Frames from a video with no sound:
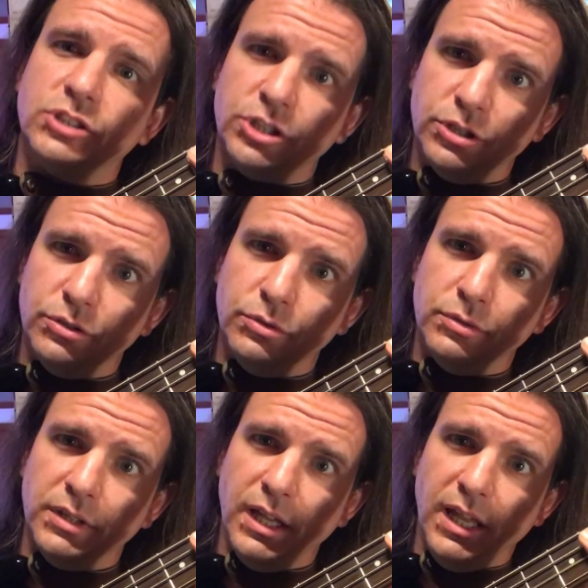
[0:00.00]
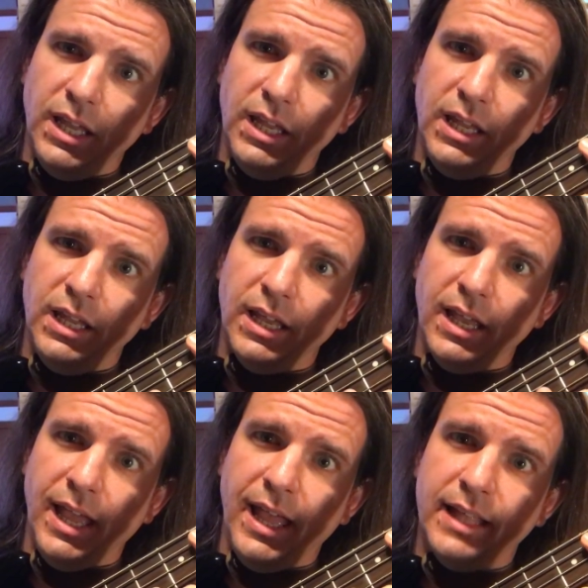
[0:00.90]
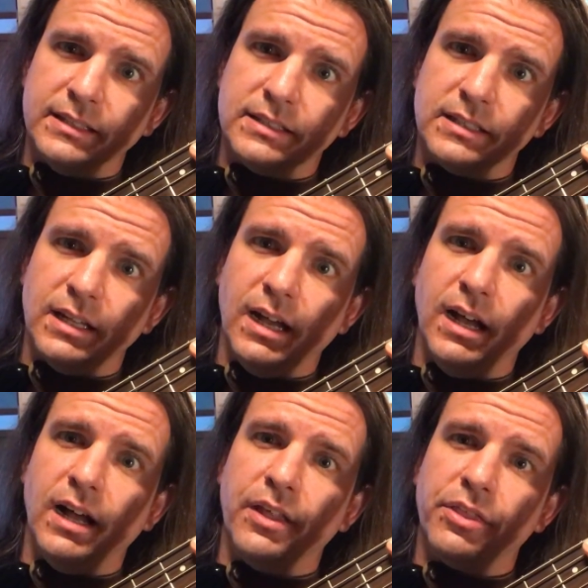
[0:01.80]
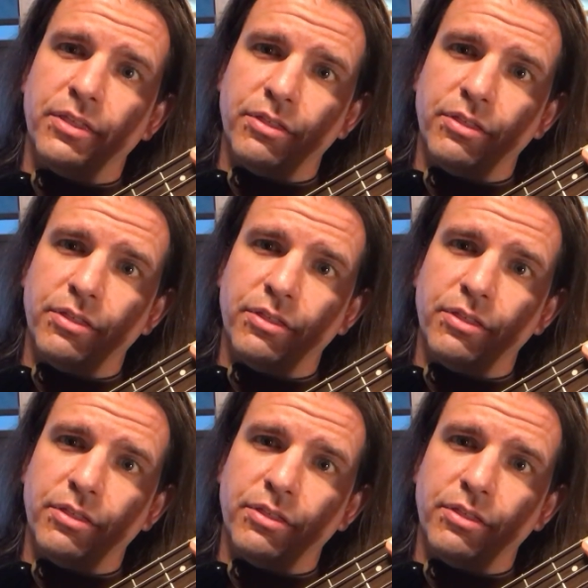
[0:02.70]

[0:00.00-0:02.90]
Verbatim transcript: two E and a uh,